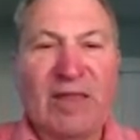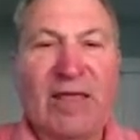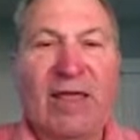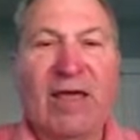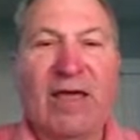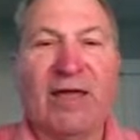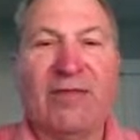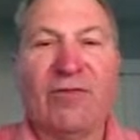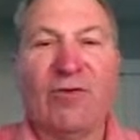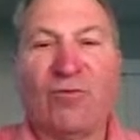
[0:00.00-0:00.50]

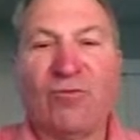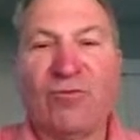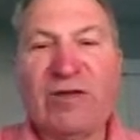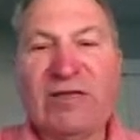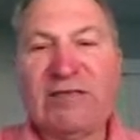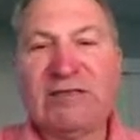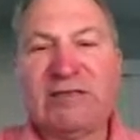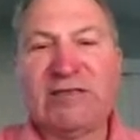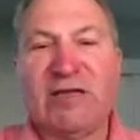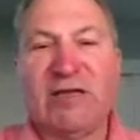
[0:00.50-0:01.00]
and the
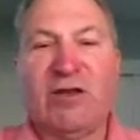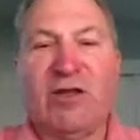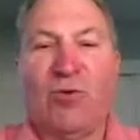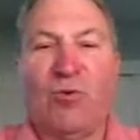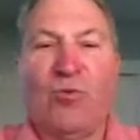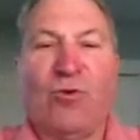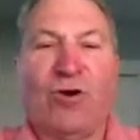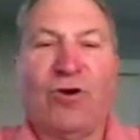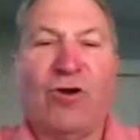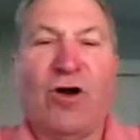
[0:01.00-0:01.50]
reason
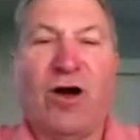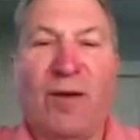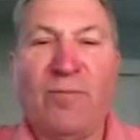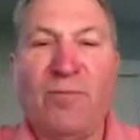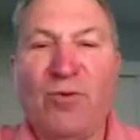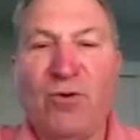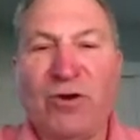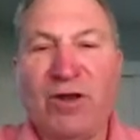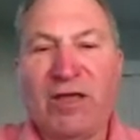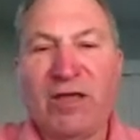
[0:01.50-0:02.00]
that we're
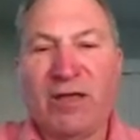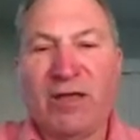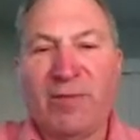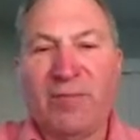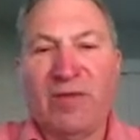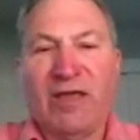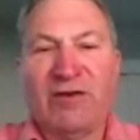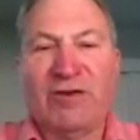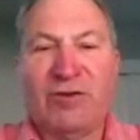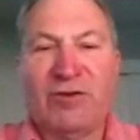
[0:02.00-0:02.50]
not putting
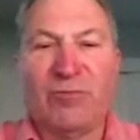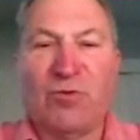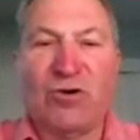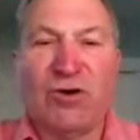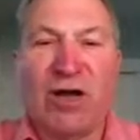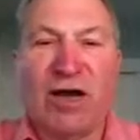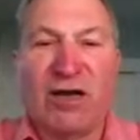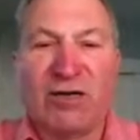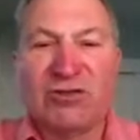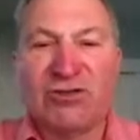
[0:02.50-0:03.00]
them into
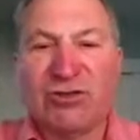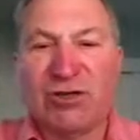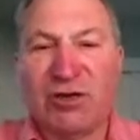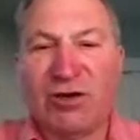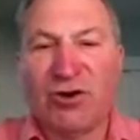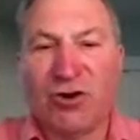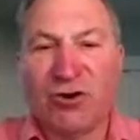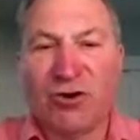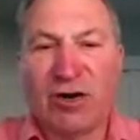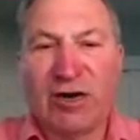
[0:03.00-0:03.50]

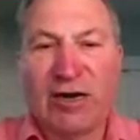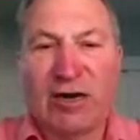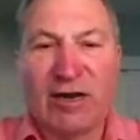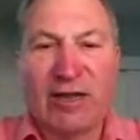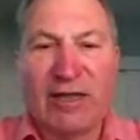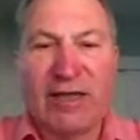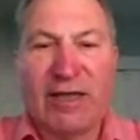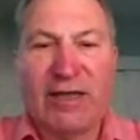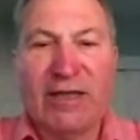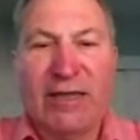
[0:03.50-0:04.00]
production
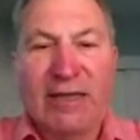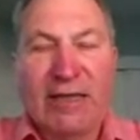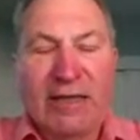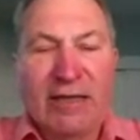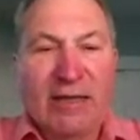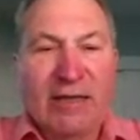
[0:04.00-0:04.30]
currently